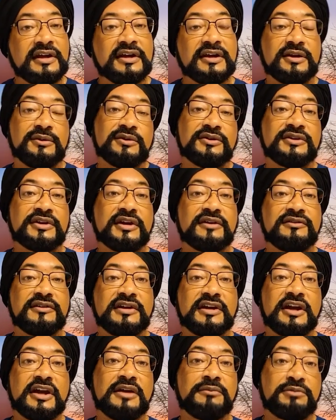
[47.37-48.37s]
and was
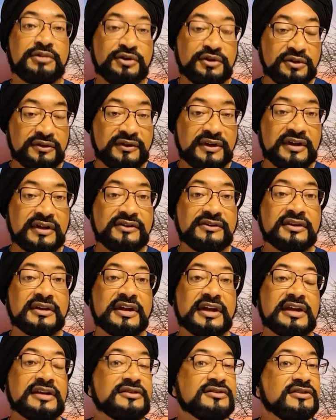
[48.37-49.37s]
FDA approved as an
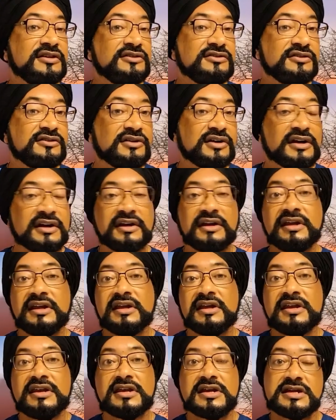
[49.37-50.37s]
anesthesia drug
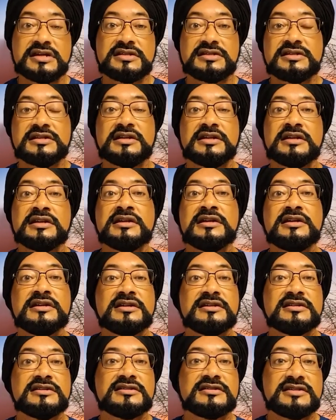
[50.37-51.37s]
in
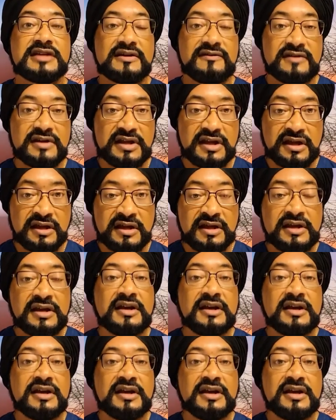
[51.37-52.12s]
1970.